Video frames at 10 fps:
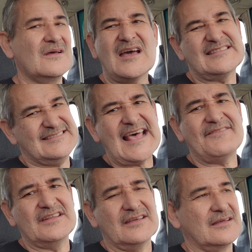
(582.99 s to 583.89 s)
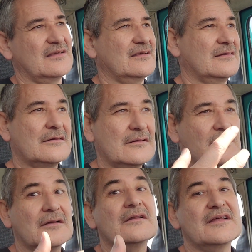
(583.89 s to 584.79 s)
At 70.
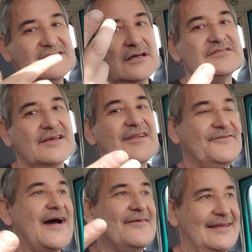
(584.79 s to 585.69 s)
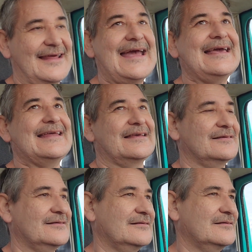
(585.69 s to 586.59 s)
Let's go 75 and 80.
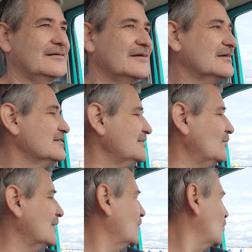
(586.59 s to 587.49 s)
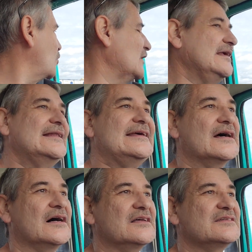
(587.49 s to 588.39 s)
See what it really
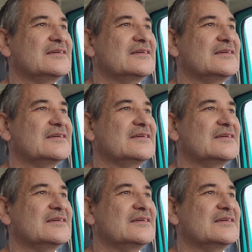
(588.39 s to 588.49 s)
does.